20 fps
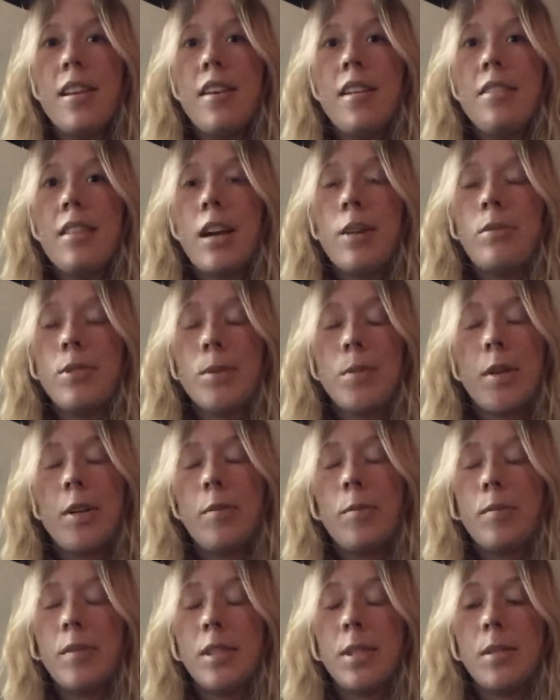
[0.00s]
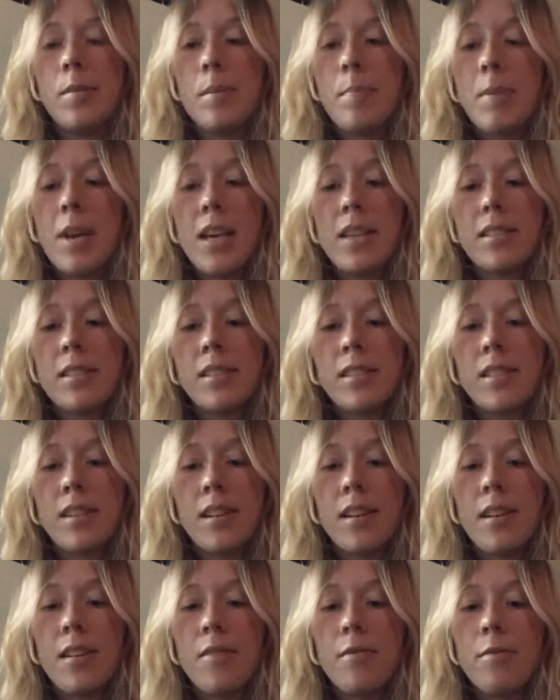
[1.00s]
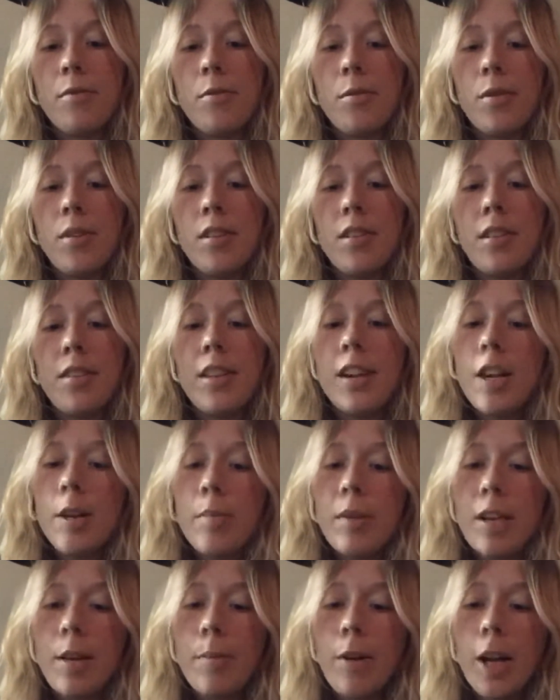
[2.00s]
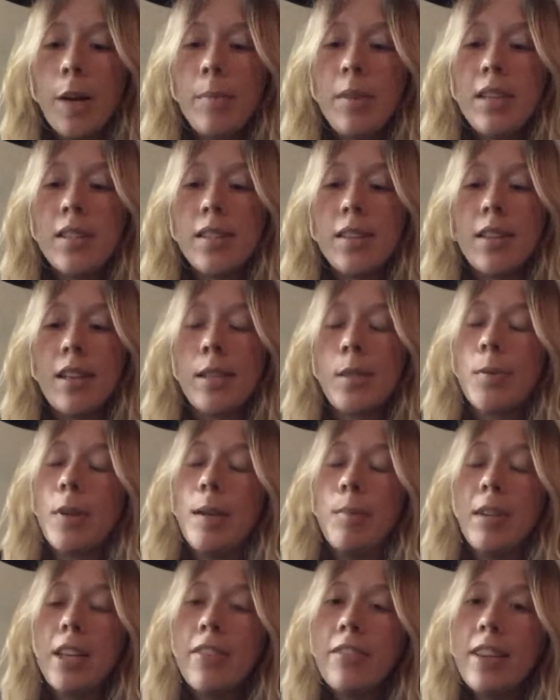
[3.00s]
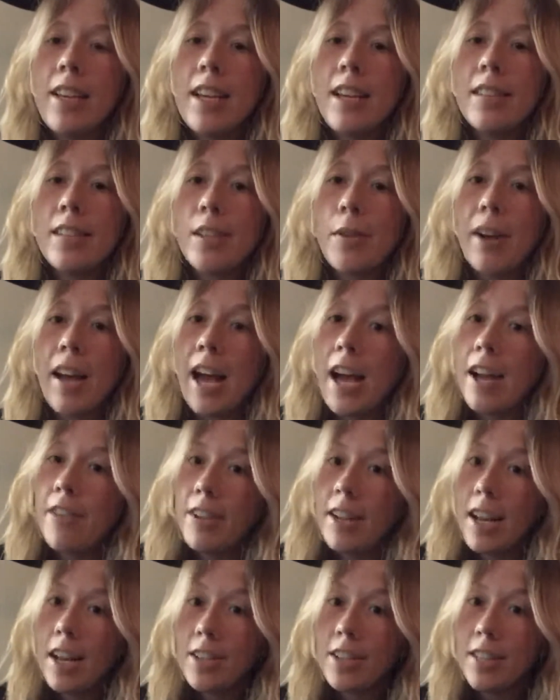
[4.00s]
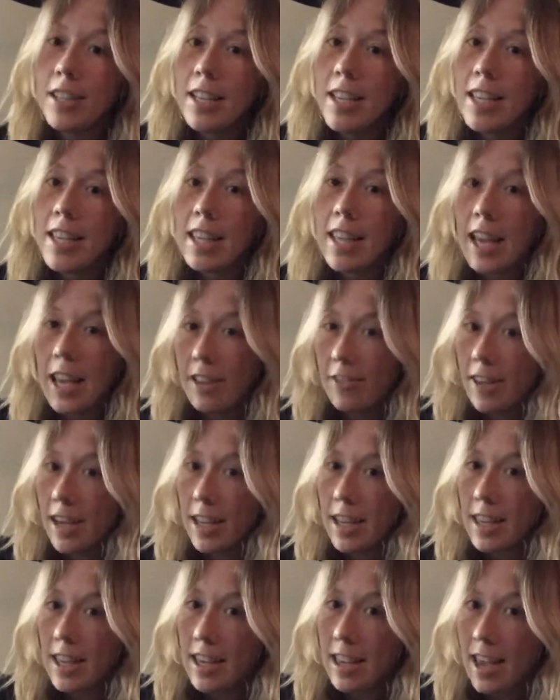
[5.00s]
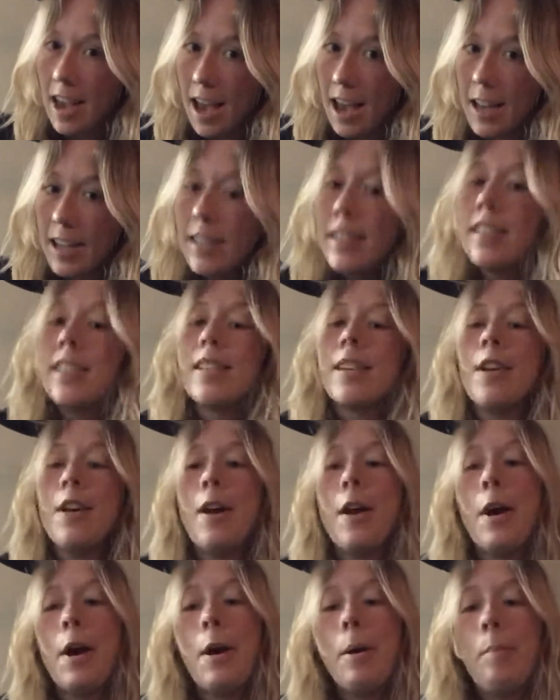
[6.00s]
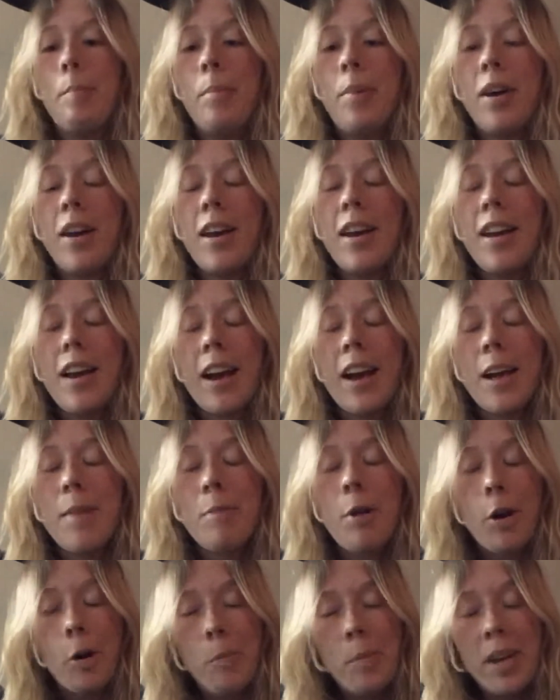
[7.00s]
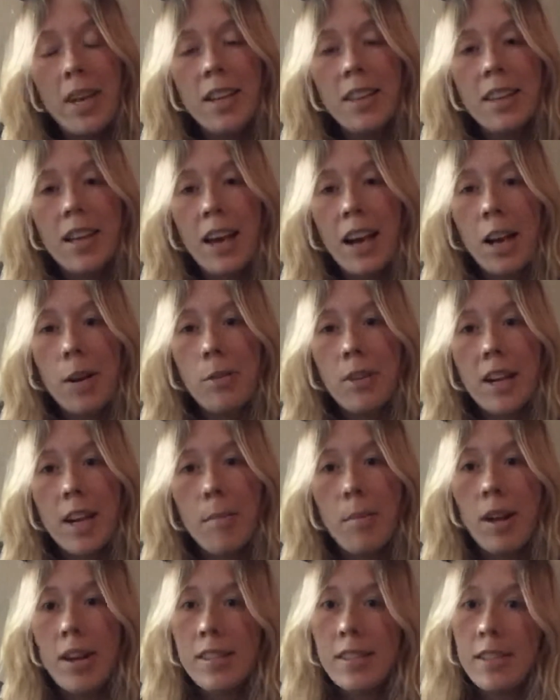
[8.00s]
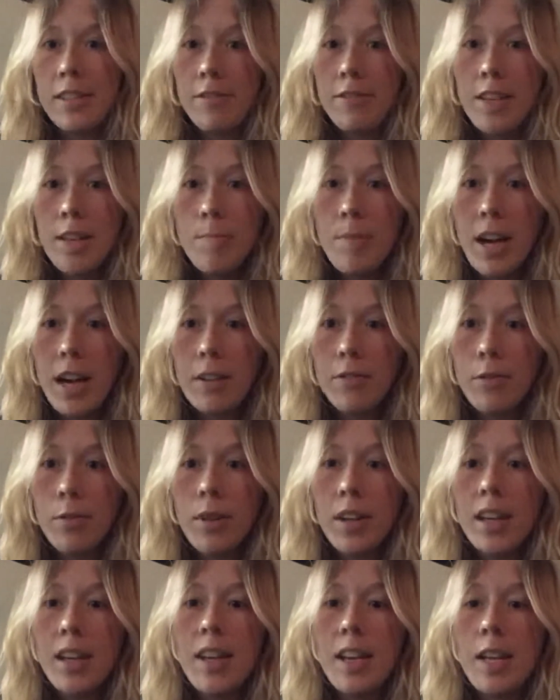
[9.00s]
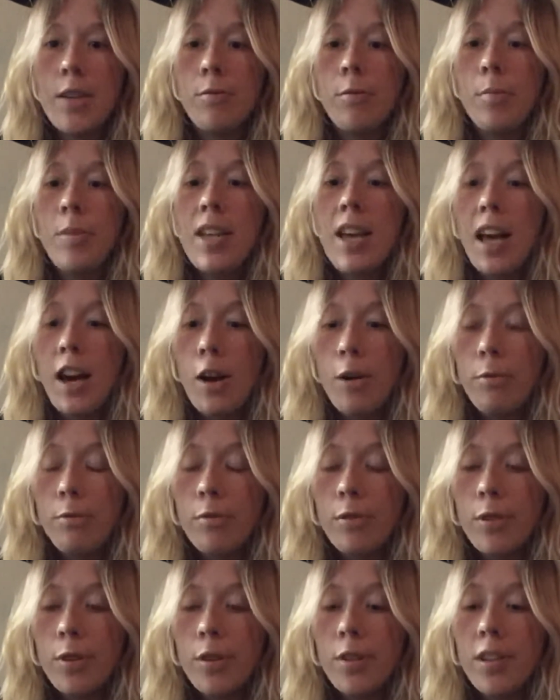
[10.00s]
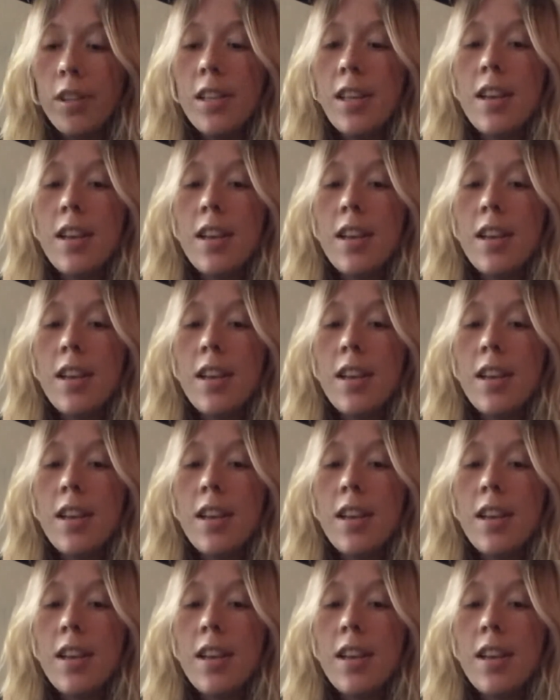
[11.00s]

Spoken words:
That was what was best for the therapy department, so that's why I'm giving it. So I haven't actually gave it yet, but I'm hoping that I will get positive feedback for it and it will be helpful.